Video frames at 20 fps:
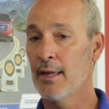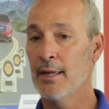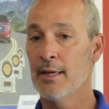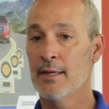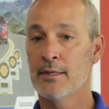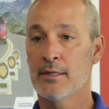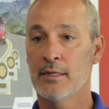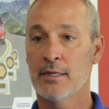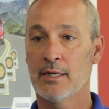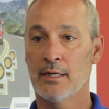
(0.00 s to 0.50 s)

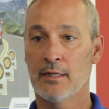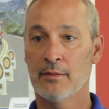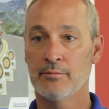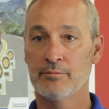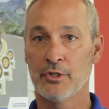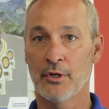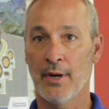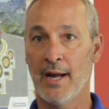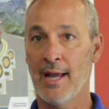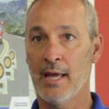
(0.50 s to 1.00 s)
And
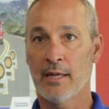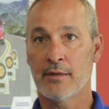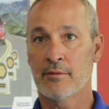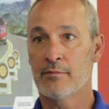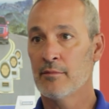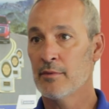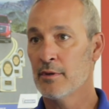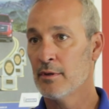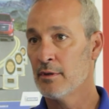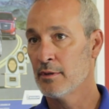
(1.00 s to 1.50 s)
I
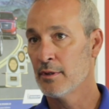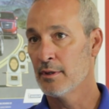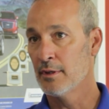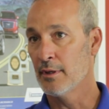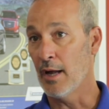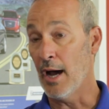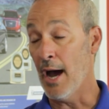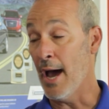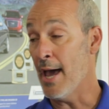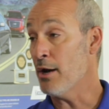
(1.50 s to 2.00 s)

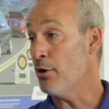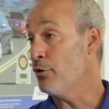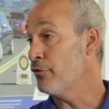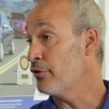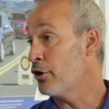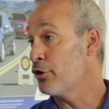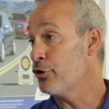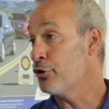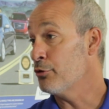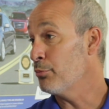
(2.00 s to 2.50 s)
had over
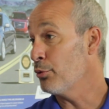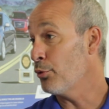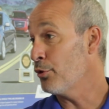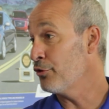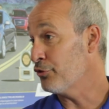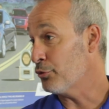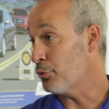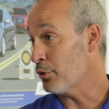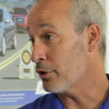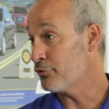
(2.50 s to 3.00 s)
100
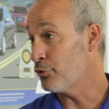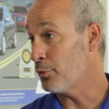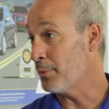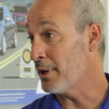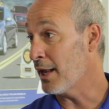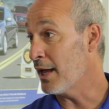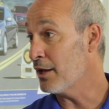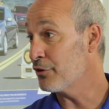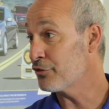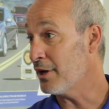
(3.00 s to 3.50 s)
employees that worked for me
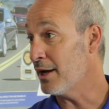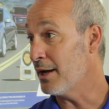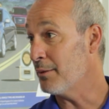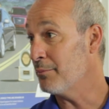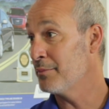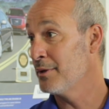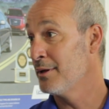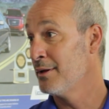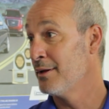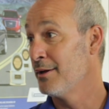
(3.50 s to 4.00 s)
last time.
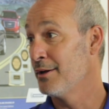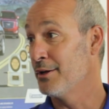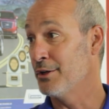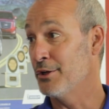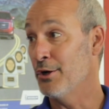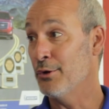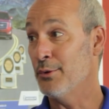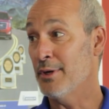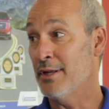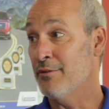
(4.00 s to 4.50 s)

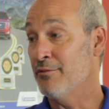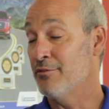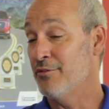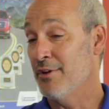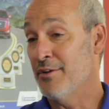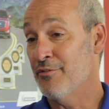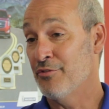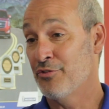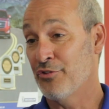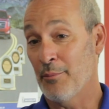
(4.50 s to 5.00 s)
And
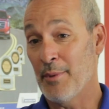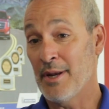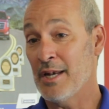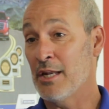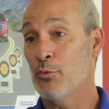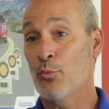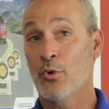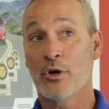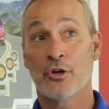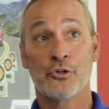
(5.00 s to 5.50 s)
if somebody
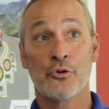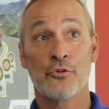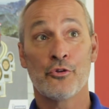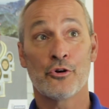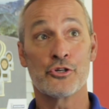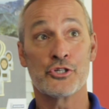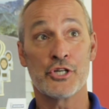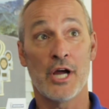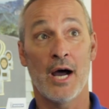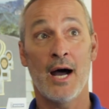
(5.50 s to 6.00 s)
didn't want to do
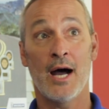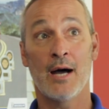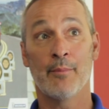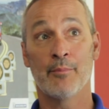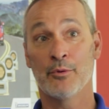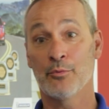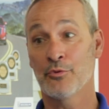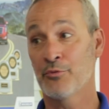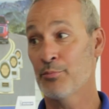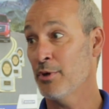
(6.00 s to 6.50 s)
their job,
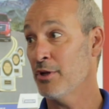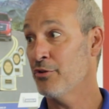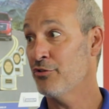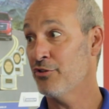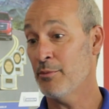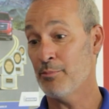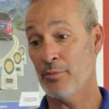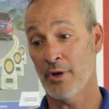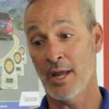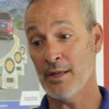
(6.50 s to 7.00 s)
it was pretty
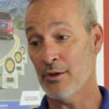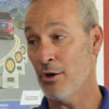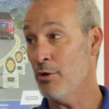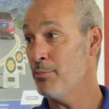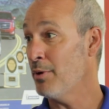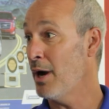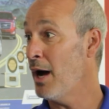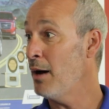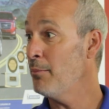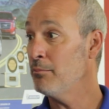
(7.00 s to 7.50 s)
simple. Hey, no
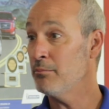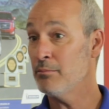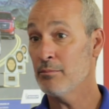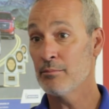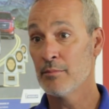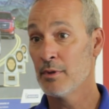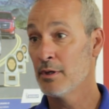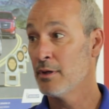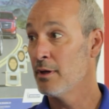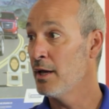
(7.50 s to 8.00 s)
problem.
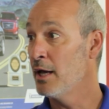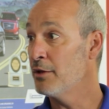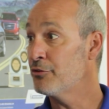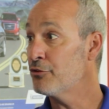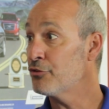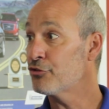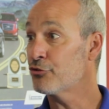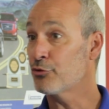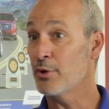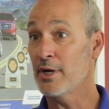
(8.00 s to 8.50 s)
Hit
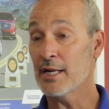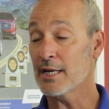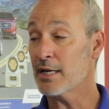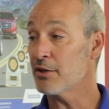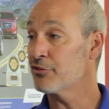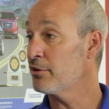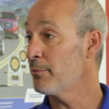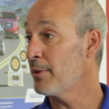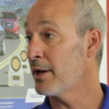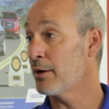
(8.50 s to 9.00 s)
the street. I got
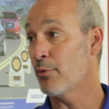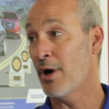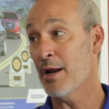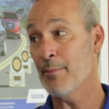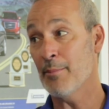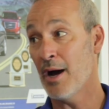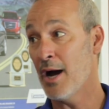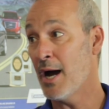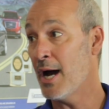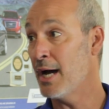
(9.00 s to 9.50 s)
somebody right
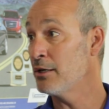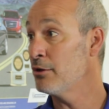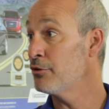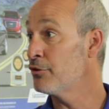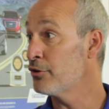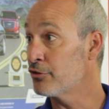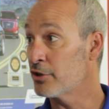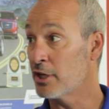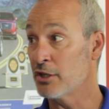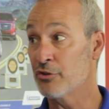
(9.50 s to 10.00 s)
behind you
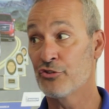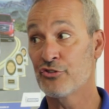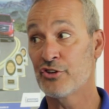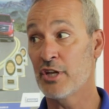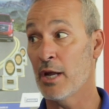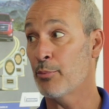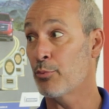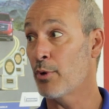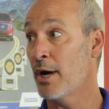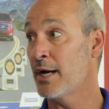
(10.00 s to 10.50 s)
that can
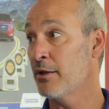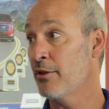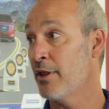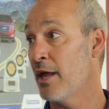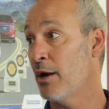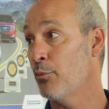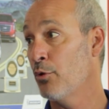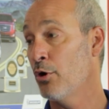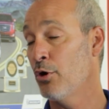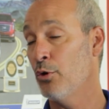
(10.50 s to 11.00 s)
step right in
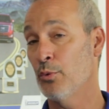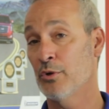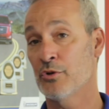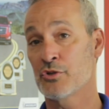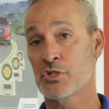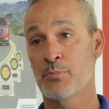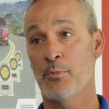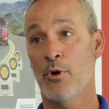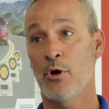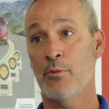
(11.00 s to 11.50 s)
that role. In
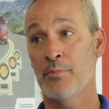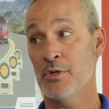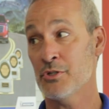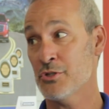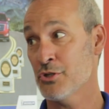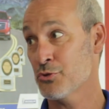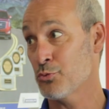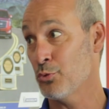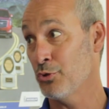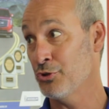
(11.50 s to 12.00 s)
small
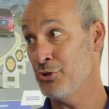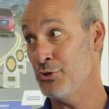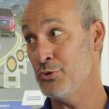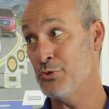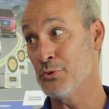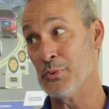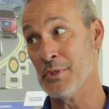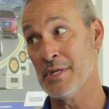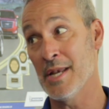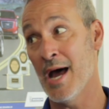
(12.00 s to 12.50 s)
business world, you
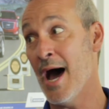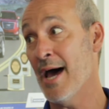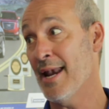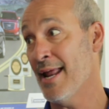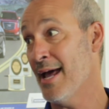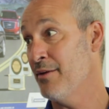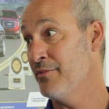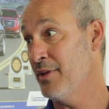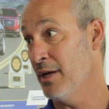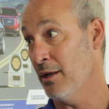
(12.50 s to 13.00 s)
do not
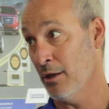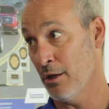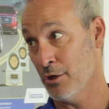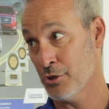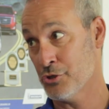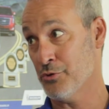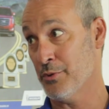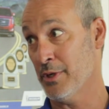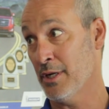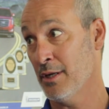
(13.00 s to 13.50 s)
have that
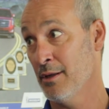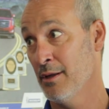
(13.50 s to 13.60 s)
luxury.